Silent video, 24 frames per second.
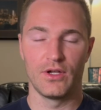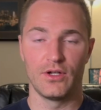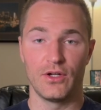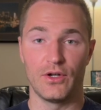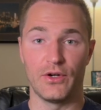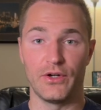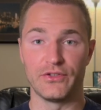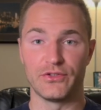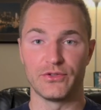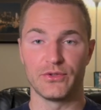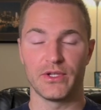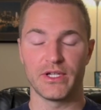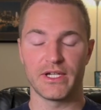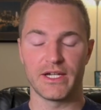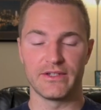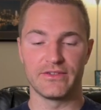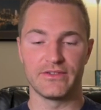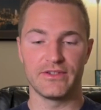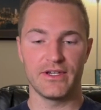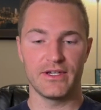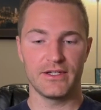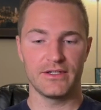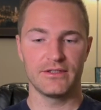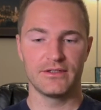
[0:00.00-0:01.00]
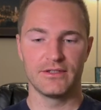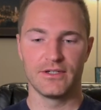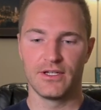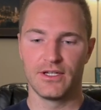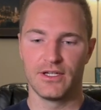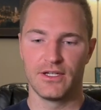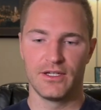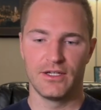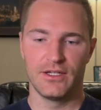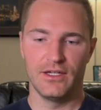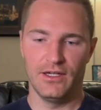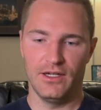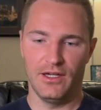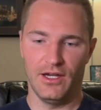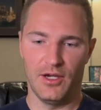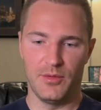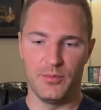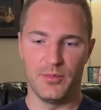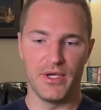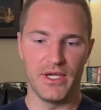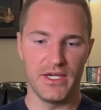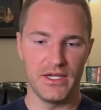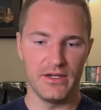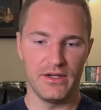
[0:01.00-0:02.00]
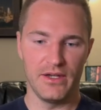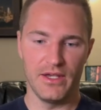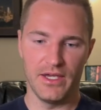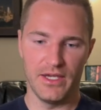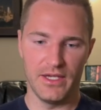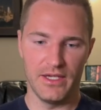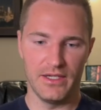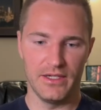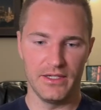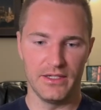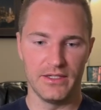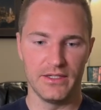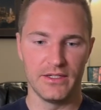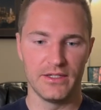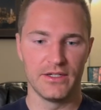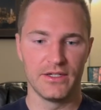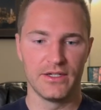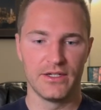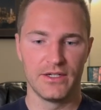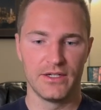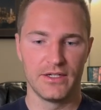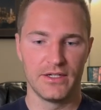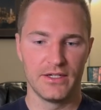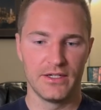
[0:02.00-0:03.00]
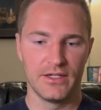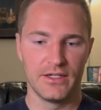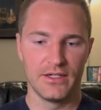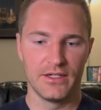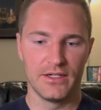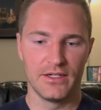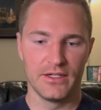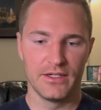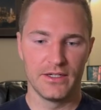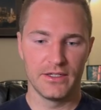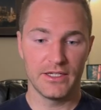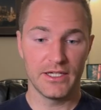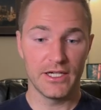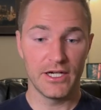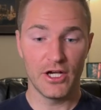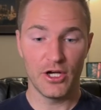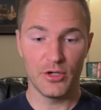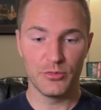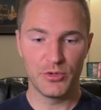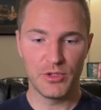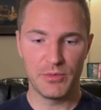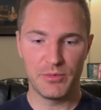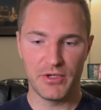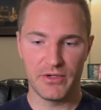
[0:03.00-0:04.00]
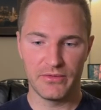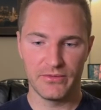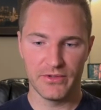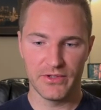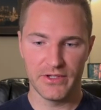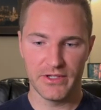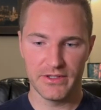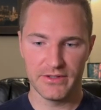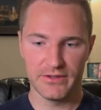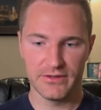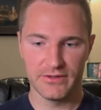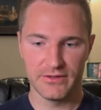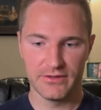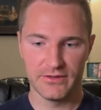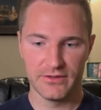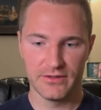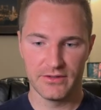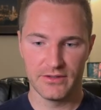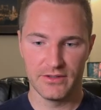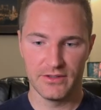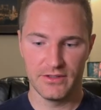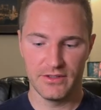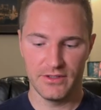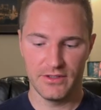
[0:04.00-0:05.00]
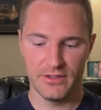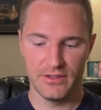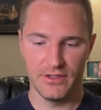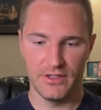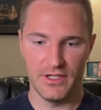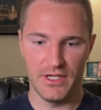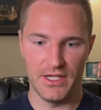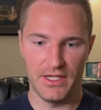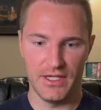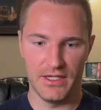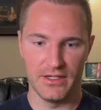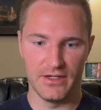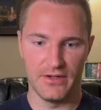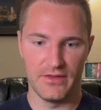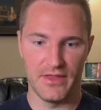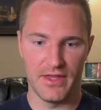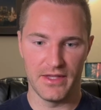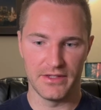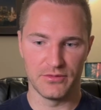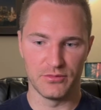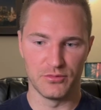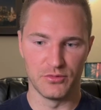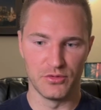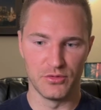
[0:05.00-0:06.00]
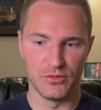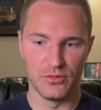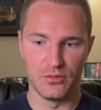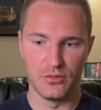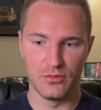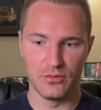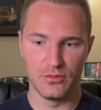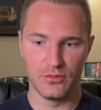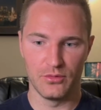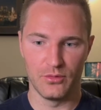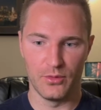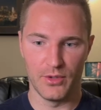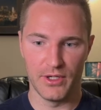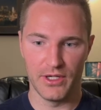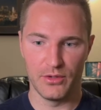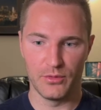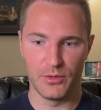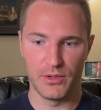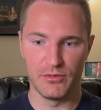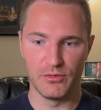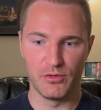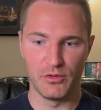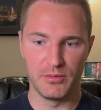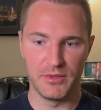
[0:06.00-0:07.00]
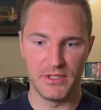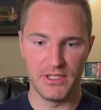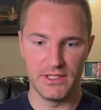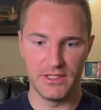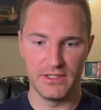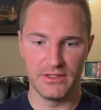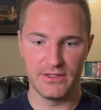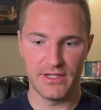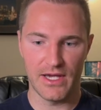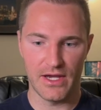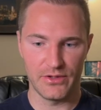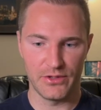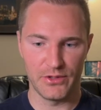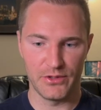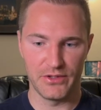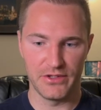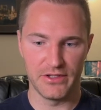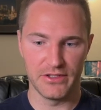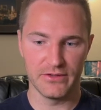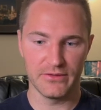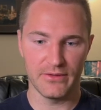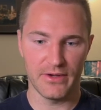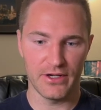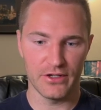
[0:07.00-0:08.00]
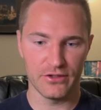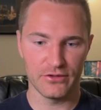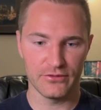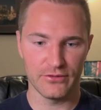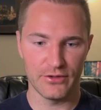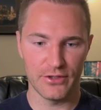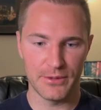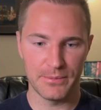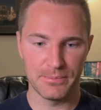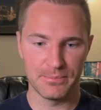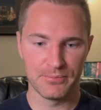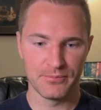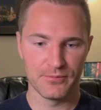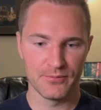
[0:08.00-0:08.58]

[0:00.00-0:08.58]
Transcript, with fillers: All right, so like I said, I made a GitHub repo for this, and that's will, where we will be downloading these files from.